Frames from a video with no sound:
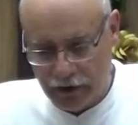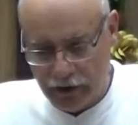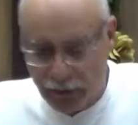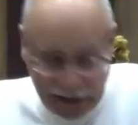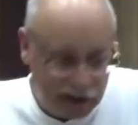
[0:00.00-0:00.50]

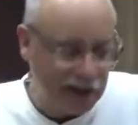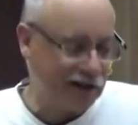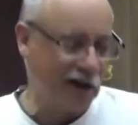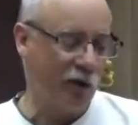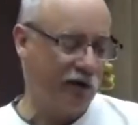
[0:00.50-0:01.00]
In my
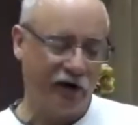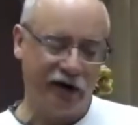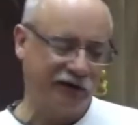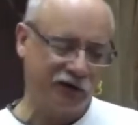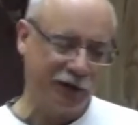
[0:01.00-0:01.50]
case, however,
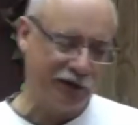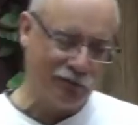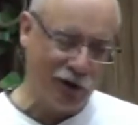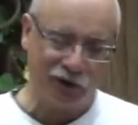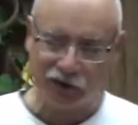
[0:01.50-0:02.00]
I've spent
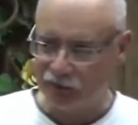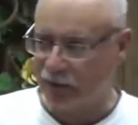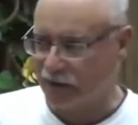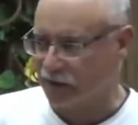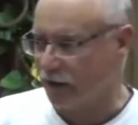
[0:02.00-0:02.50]
most of
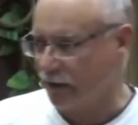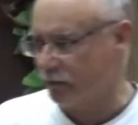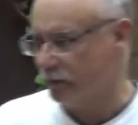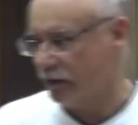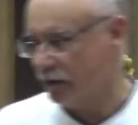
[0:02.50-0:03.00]
my
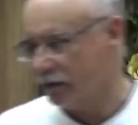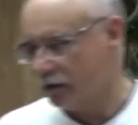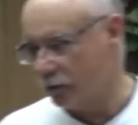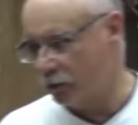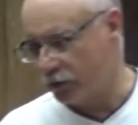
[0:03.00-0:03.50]
time
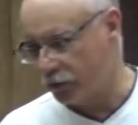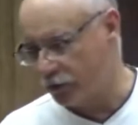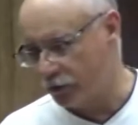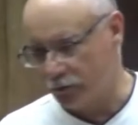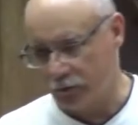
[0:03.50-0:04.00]
with
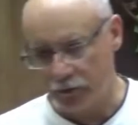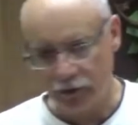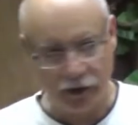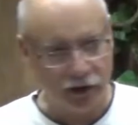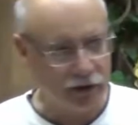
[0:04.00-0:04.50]

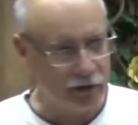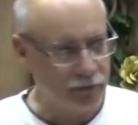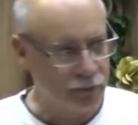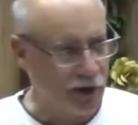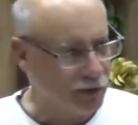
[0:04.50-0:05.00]

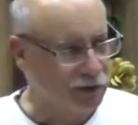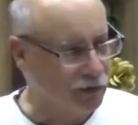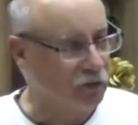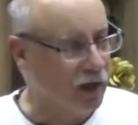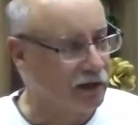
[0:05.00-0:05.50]
brothers
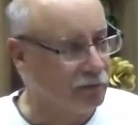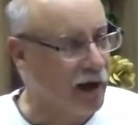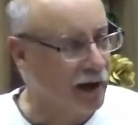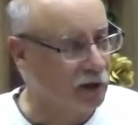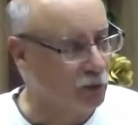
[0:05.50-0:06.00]
of like
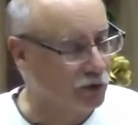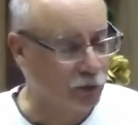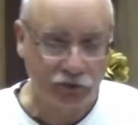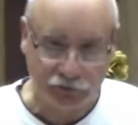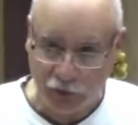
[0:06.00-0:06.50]
mind, with
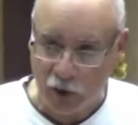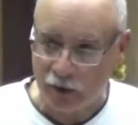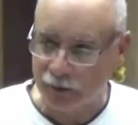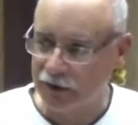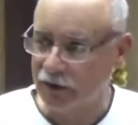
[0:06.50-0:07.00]

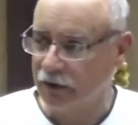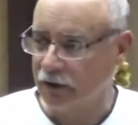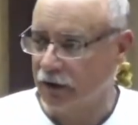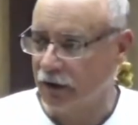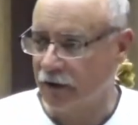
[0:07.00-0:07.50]
Reformed
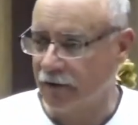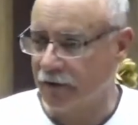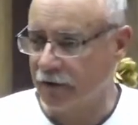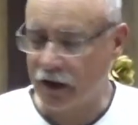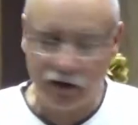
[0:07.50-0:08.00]

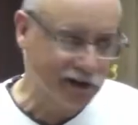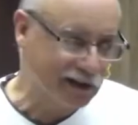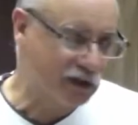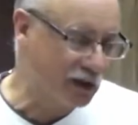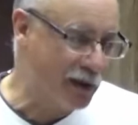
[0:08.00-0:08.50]

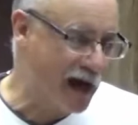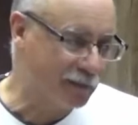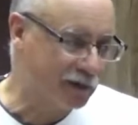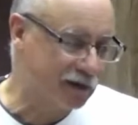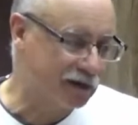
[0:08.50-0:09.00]
Calvinistic
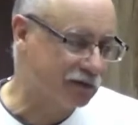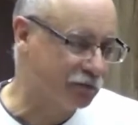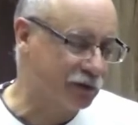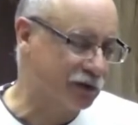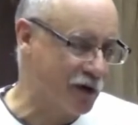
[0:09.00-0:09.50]
Baptist
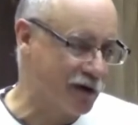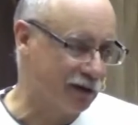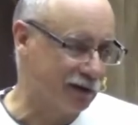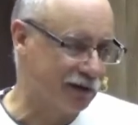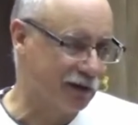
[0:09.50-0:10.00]

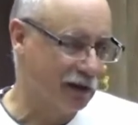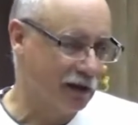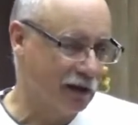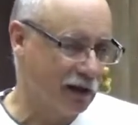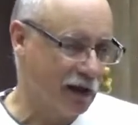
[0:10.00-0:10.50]
fraternals,
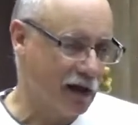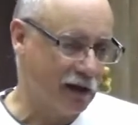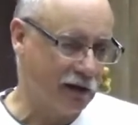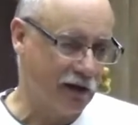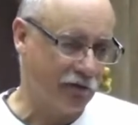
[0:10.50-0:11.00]

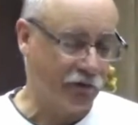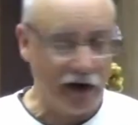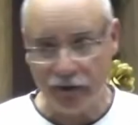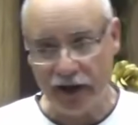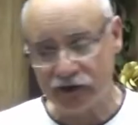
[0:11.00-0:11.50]
and
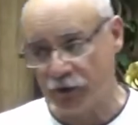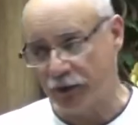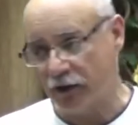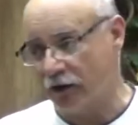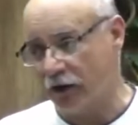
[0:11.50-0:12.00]
found that to
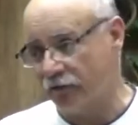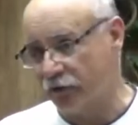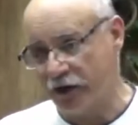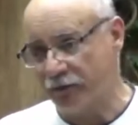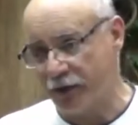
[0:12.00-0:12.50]
be of
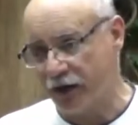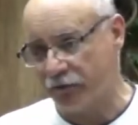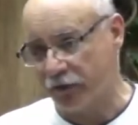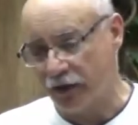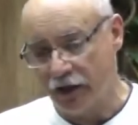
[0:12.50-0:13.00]
great
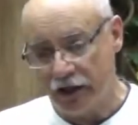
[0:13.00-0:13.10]
benefit.